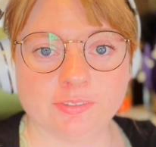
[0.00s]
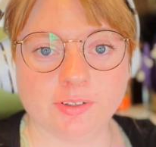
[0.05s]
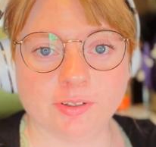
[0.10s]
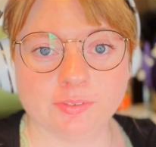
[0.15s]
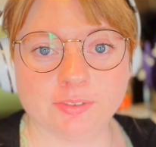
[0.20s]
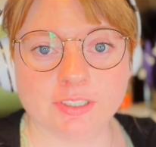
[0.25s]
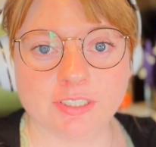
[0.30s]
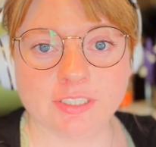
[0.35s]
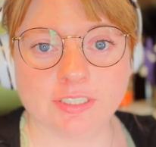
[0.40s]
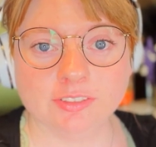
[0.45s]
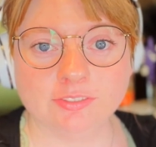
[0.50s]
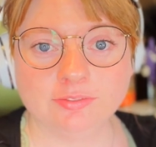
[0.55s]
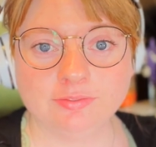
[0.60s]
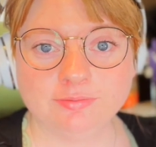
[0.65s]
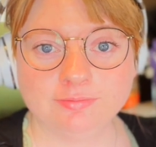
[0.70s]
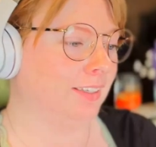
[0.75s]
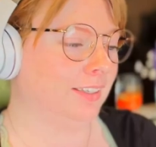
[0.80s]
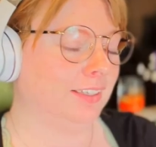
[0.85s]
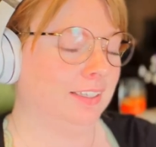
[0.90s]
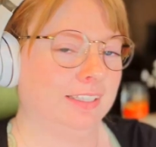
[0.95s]
ever done.
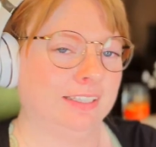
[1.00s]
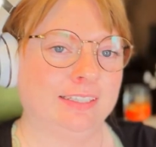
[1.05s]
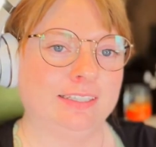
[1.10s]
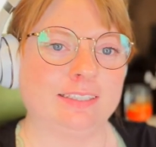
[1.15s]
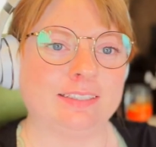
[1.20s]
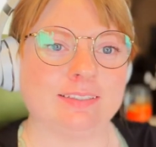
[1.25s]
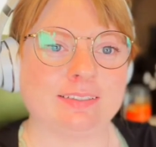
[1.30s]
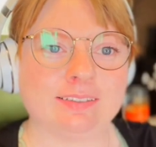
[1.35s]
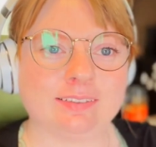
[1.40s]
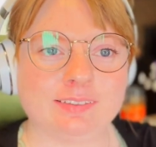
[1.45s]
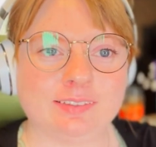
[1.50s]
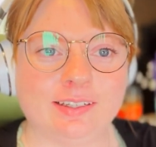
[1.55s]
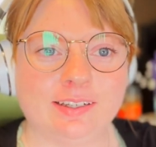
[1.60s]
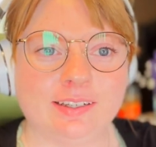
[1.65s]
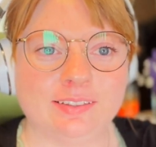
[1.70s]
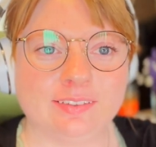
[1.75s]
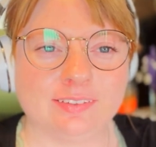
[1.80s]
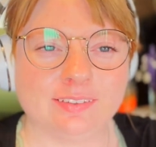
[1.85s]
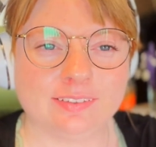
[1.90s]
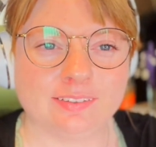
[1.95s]
These little
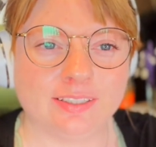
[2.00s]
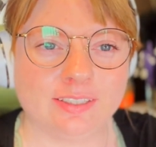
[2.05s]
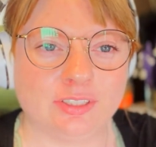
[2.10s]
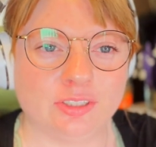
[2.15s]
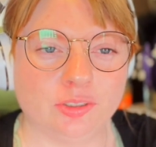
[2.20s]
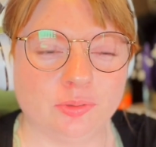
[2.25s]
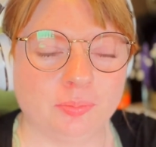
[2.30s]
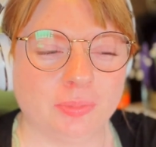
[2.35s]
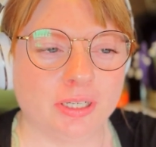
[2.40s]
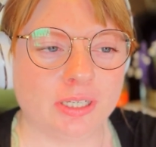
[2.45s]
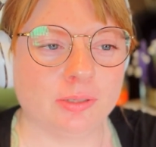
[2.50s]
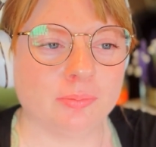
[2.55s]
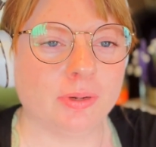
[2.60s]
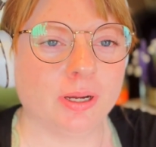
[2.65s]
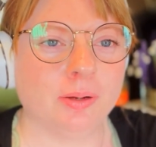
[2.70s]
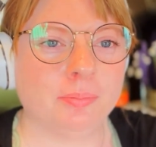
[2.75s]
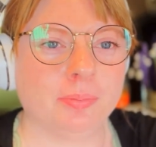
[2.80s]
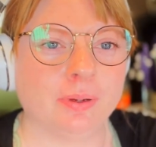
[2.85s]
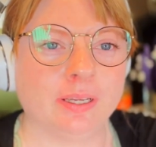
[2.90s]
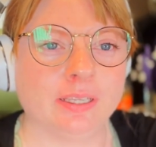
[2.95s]
guys look like you'd pick them
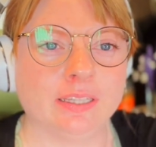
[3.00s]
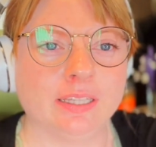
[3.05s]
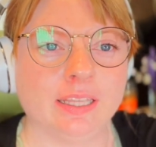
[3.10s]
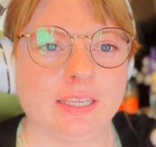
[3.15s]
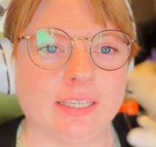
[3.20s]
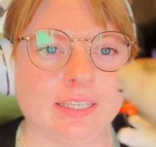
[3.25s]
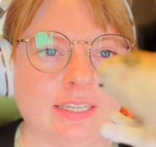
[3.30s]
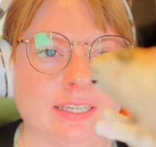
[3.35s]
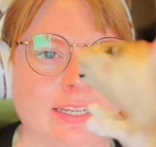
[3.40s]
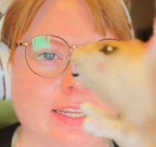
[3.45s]
up at like an